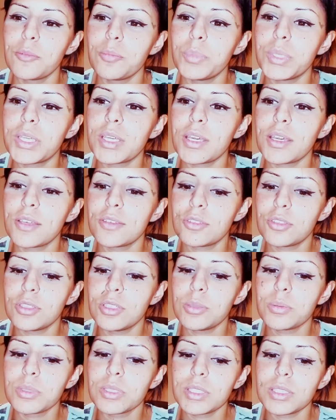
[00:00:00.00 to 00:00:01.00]
Because you
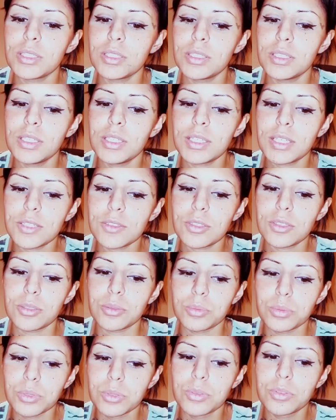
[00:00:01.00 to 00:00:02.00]
need to get to the
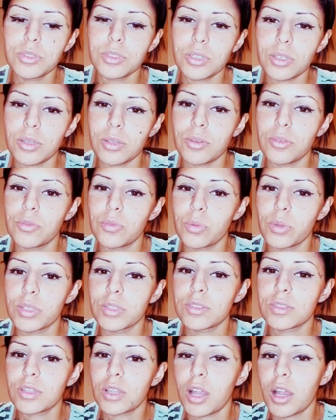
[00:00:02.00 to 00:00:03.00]
root of
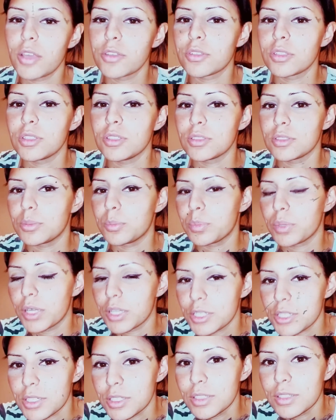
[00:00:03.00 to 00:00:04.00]
what's causing your
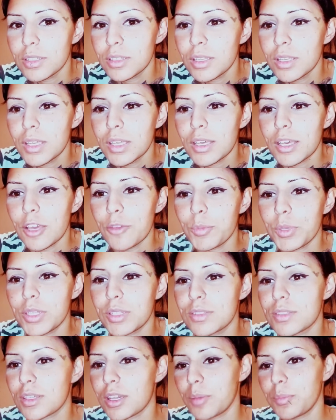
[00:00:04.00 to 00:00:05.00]
depression. I mean,
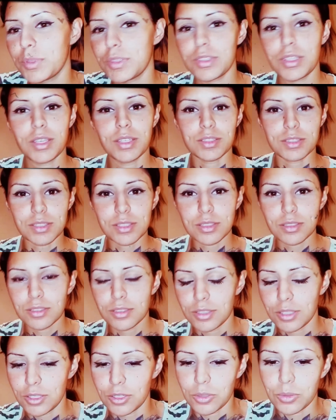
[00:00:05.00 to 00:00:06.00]
it's common sense.
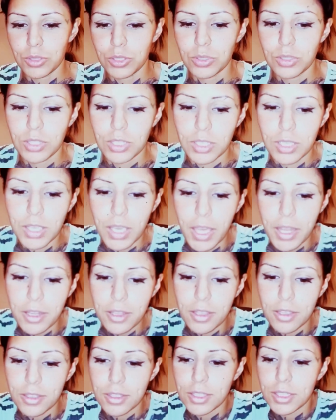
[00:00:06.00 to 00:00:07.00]
You know,
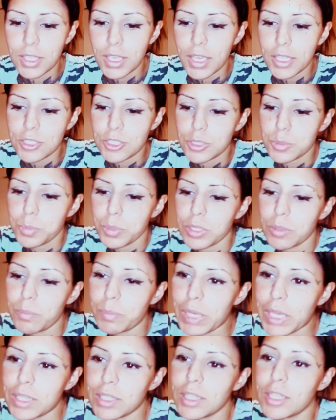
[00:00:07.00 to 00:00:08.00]
you can't just put a
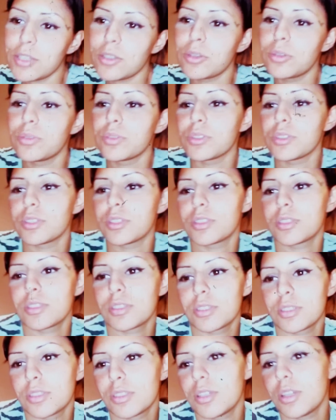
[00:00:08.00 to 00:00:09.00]
Band-Aid over
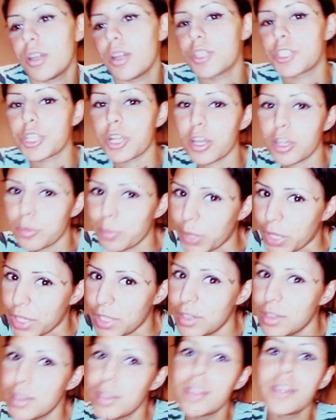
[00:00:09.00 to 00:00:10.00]
a shark
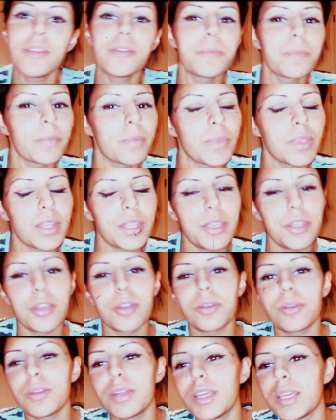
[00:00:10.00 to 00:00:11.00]
bite, you
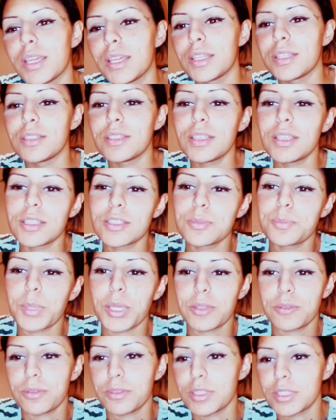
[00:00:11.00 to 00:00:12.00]
know, and
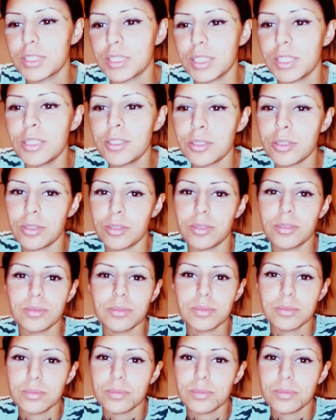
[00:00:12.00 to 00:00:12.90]
expect for it to heal